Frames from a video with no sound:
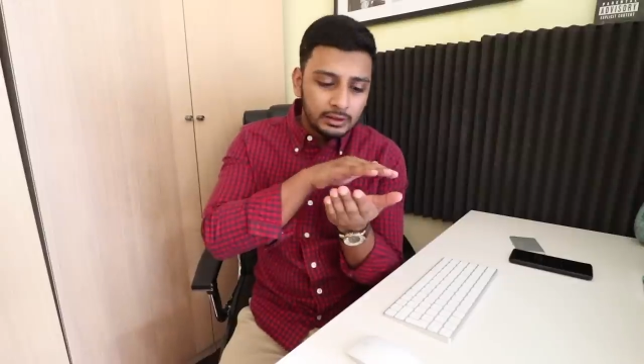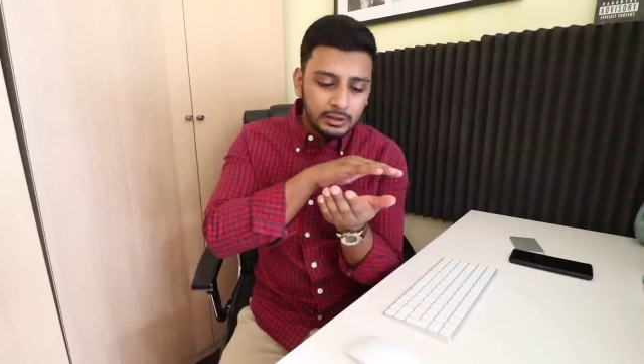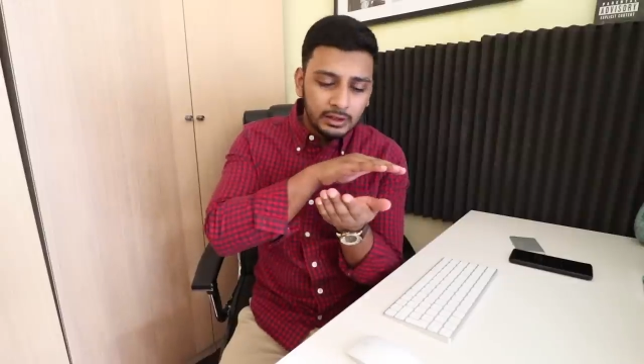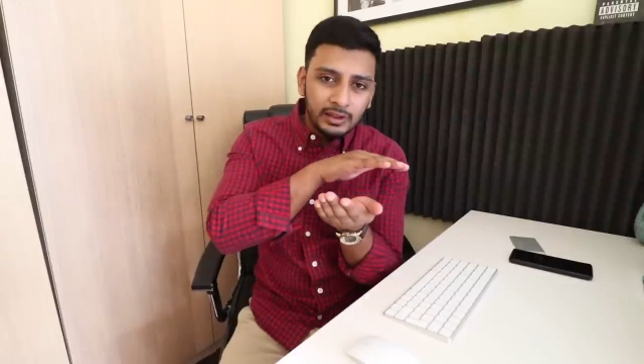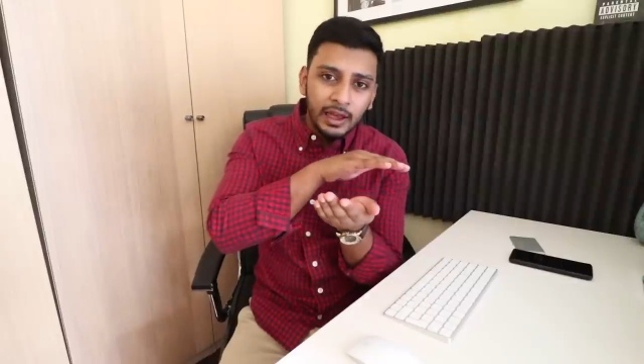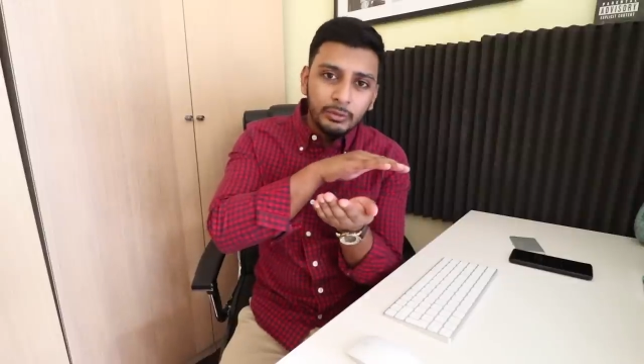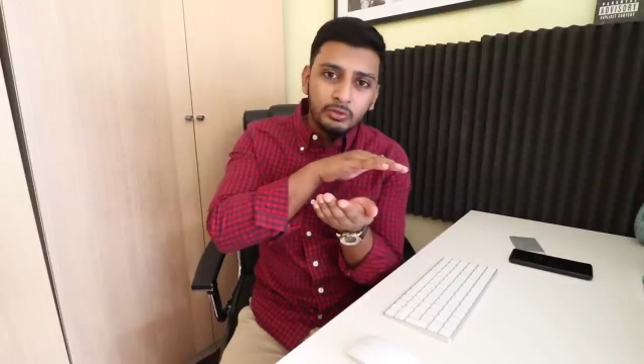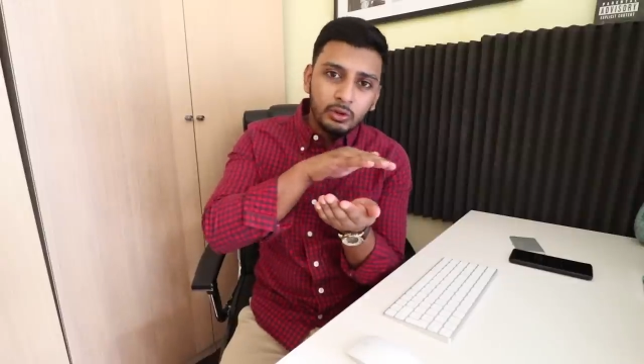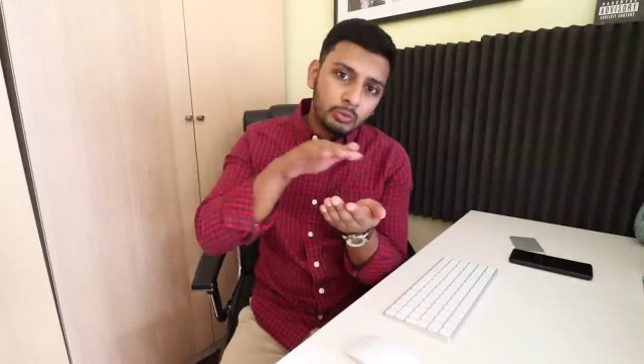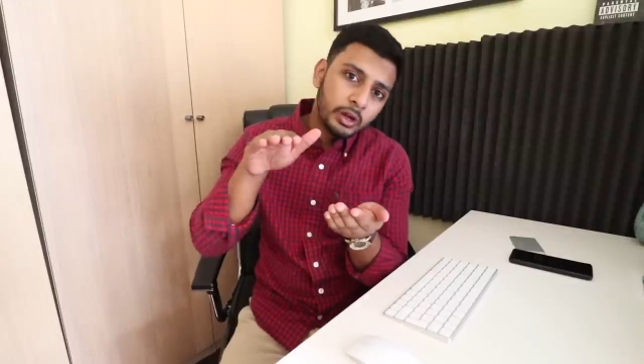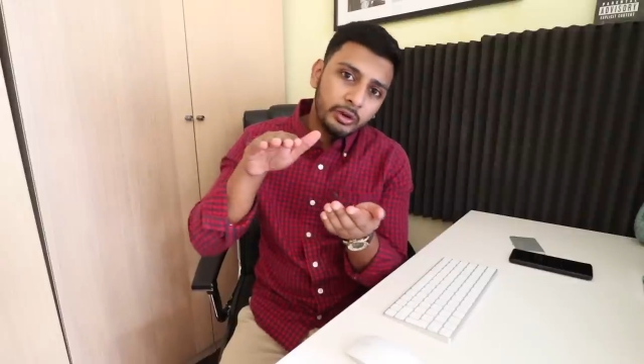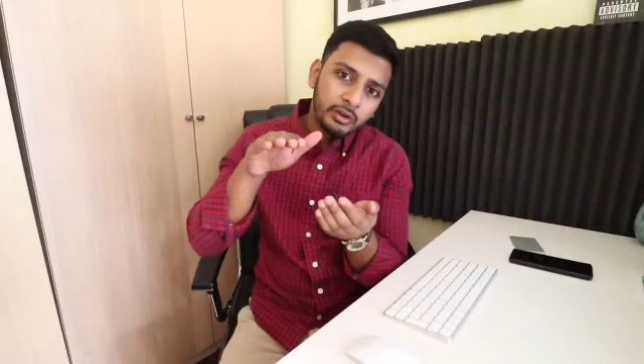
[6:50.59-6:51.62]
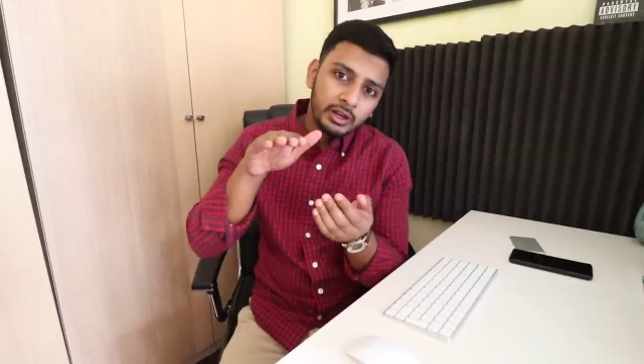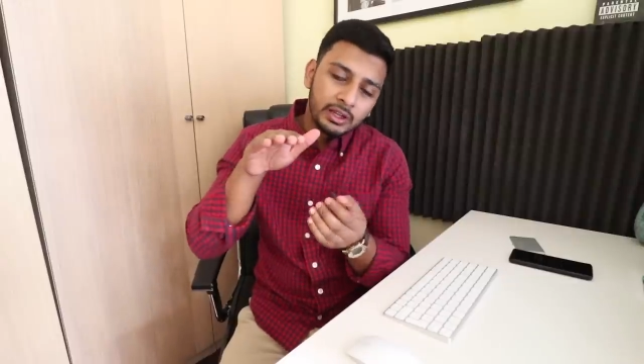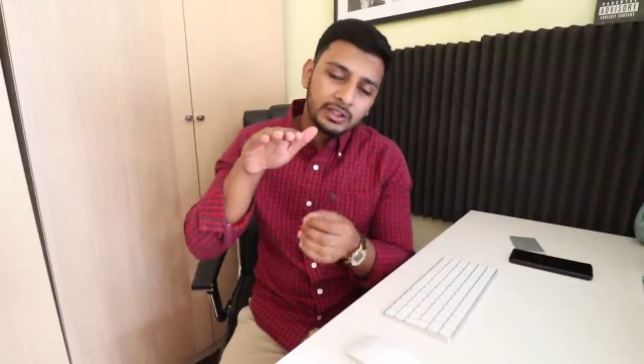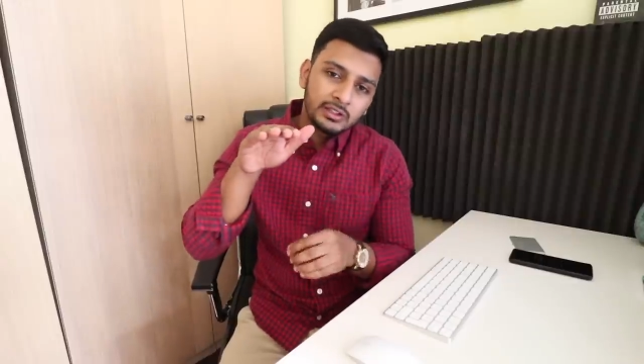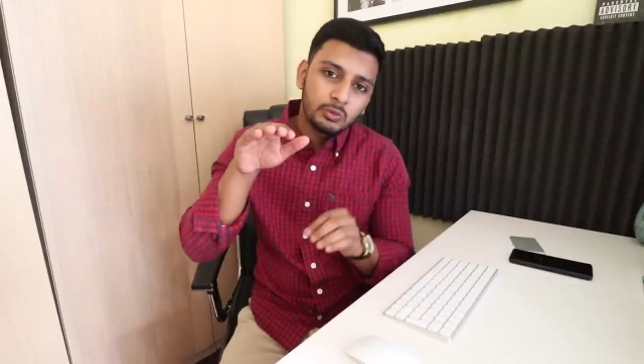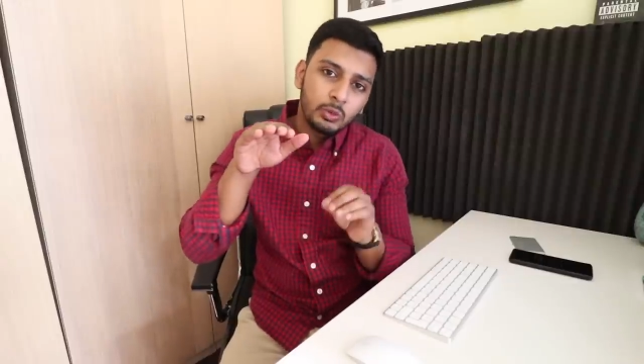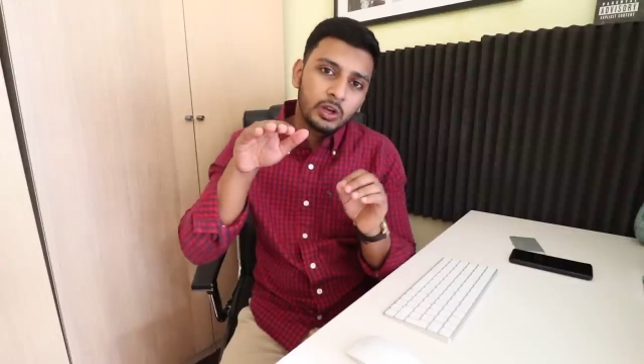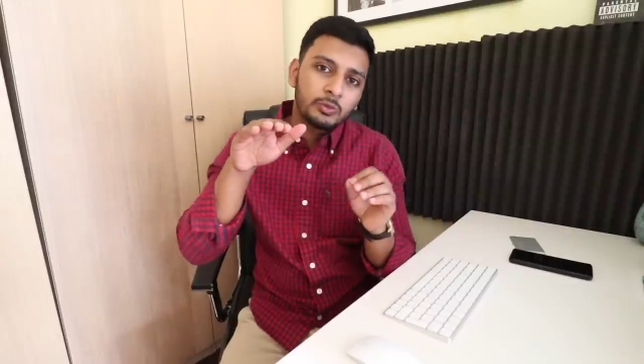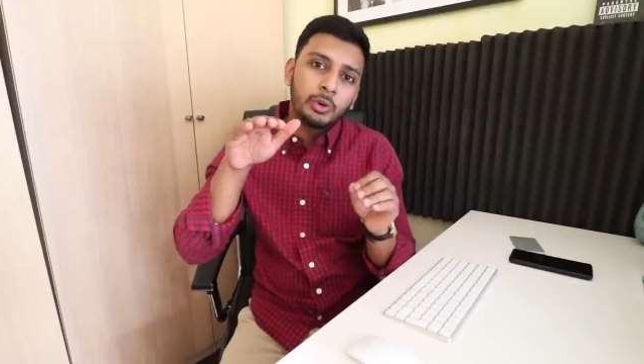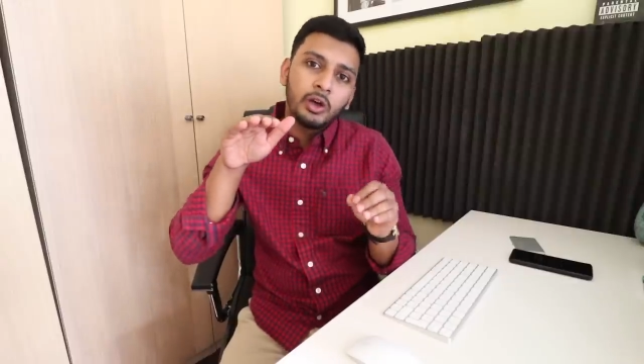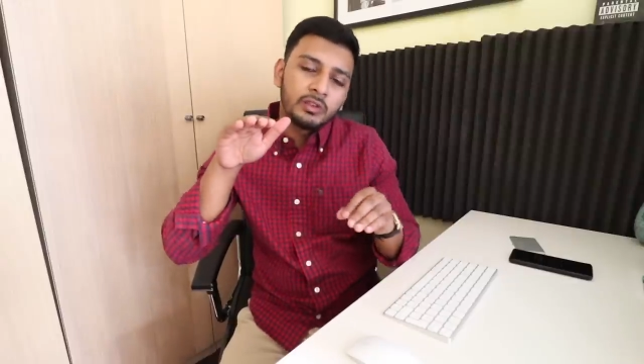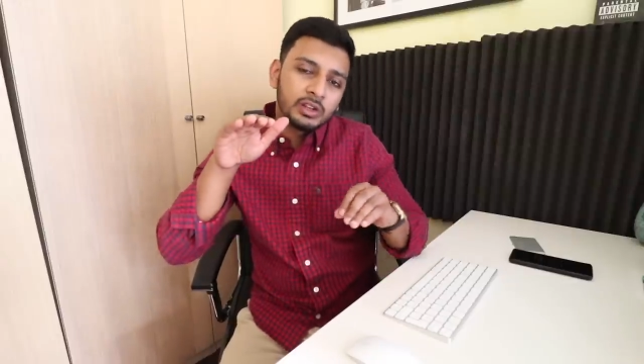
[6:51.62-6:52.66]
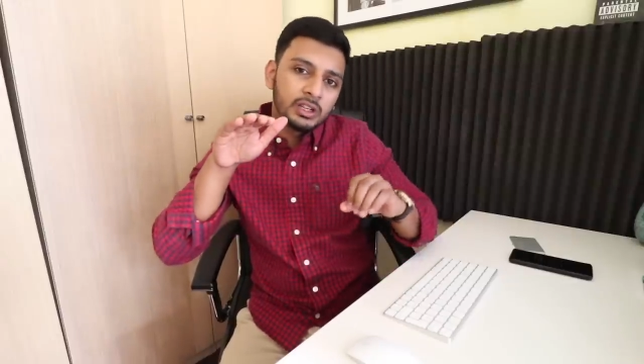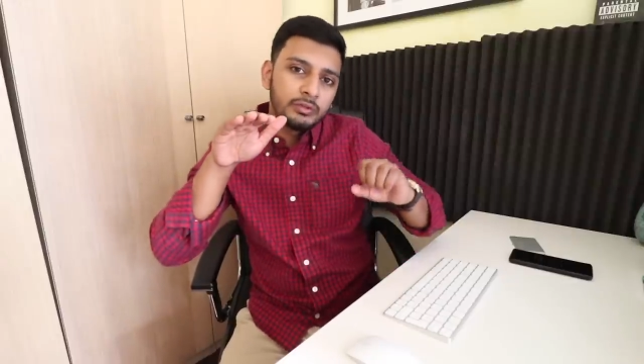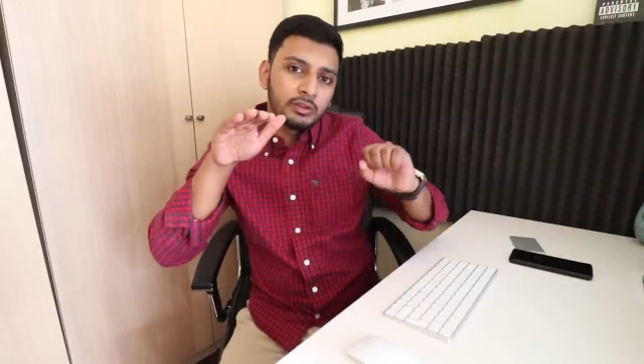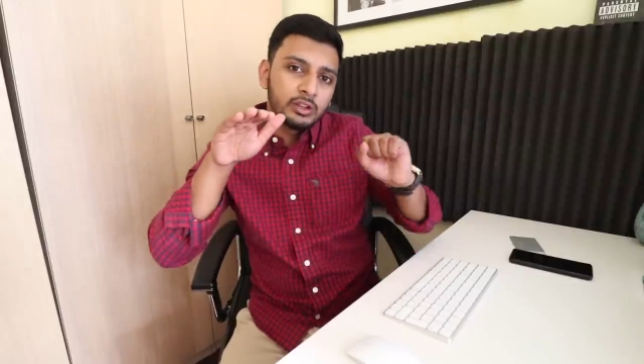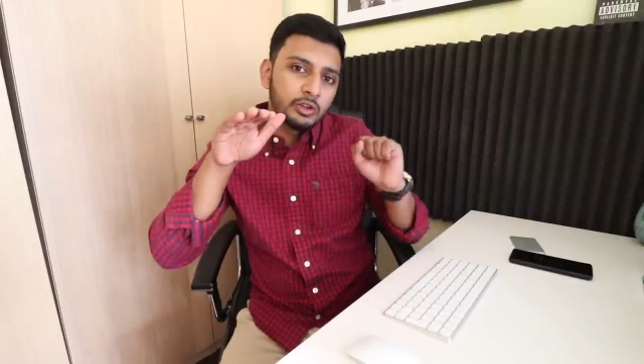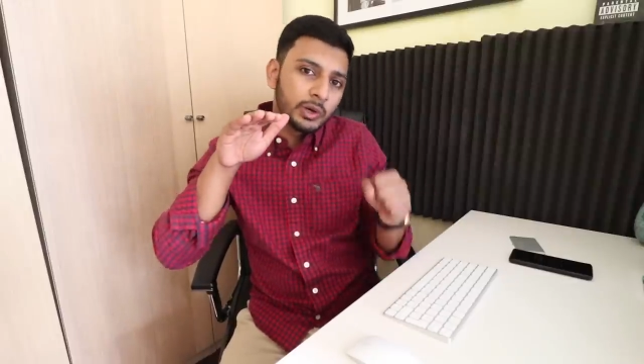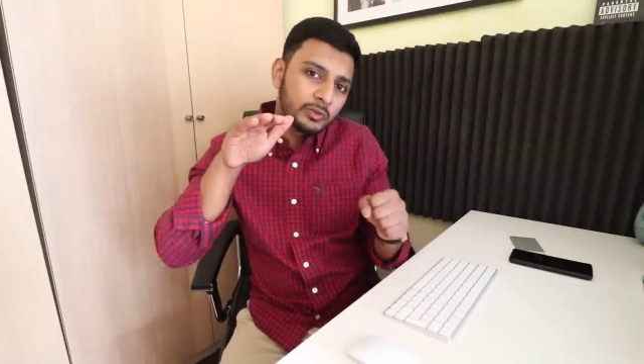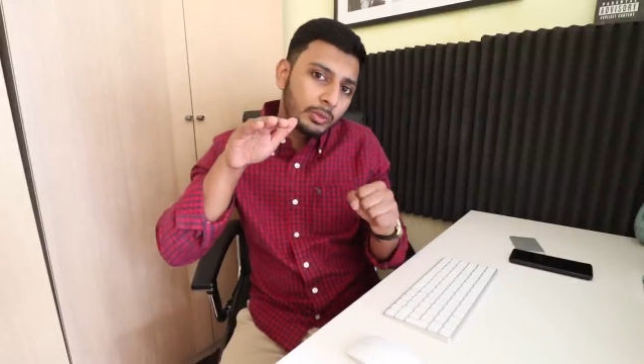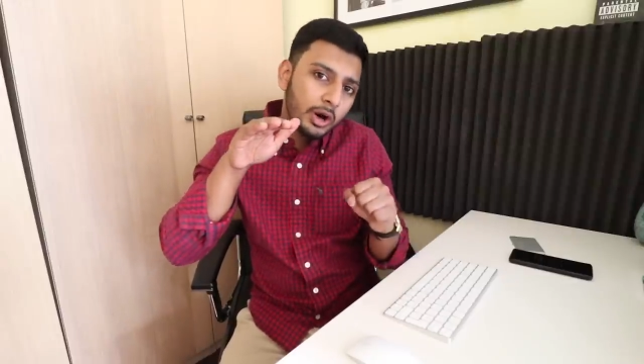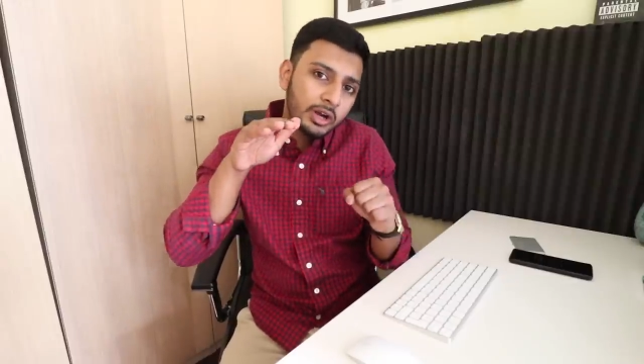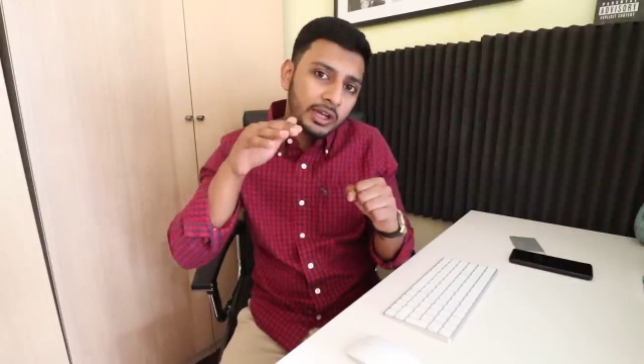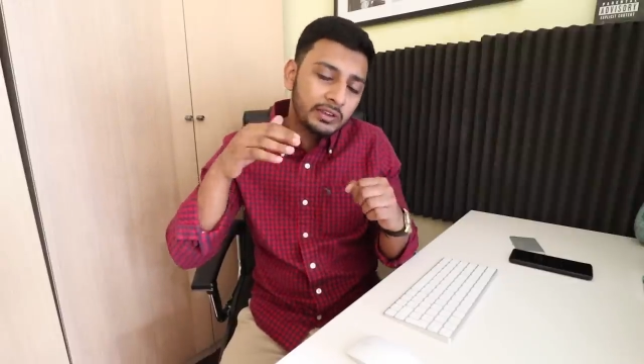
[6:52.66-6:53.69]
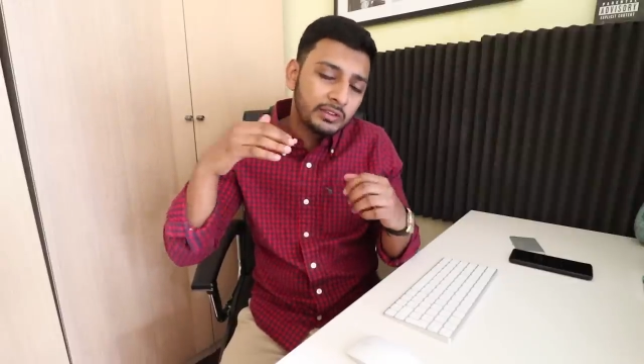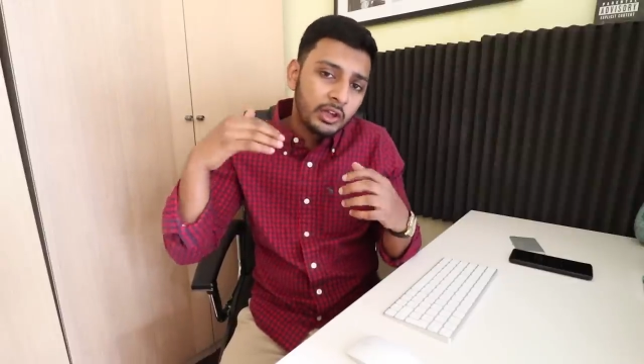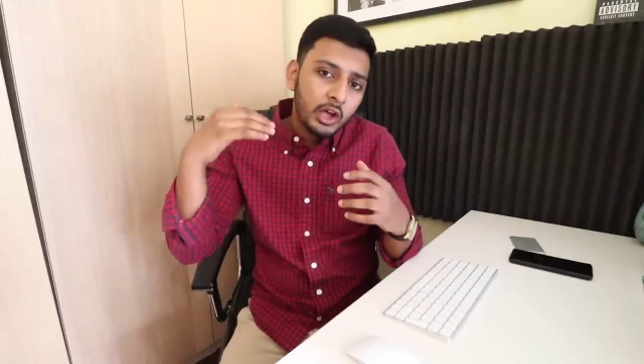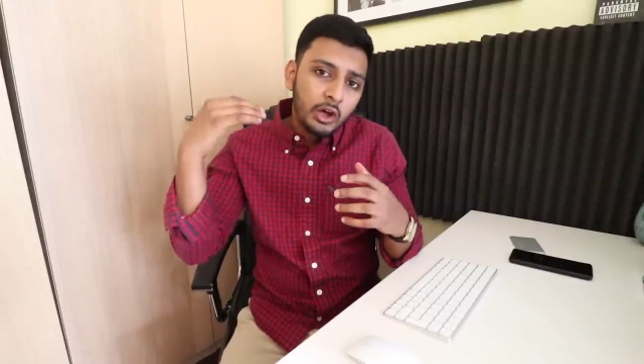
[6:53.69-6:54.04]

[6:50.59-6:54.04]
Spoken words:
The time zone we're in, it just works perfectly for the US markets,